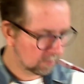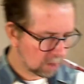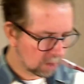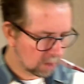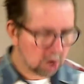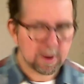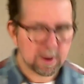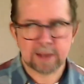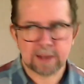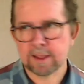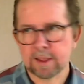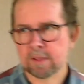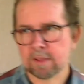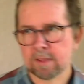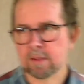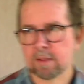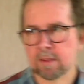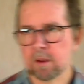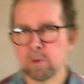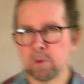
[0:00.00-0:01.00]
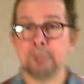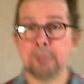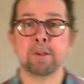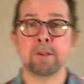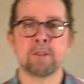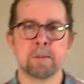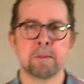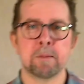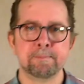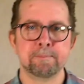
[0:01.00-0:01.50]
All right, let's wrap
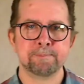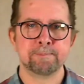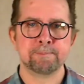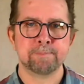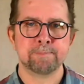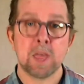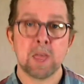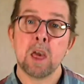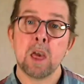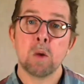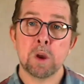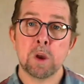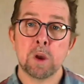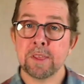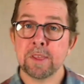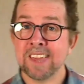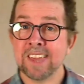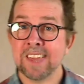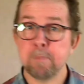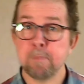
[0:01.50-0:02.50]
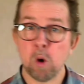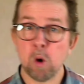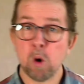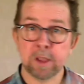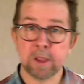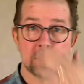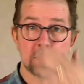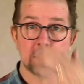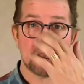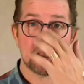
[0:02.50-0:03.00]
this up. What are the key
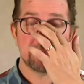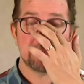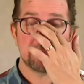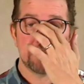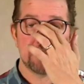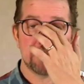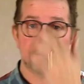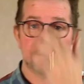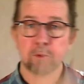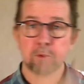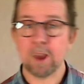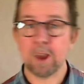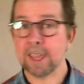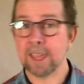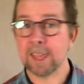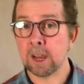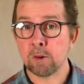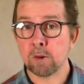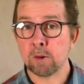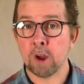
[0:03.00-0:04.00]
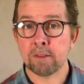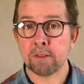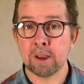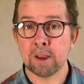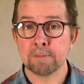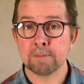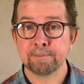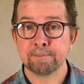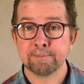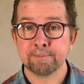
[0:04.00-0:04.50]
points that I'm trying to get across here.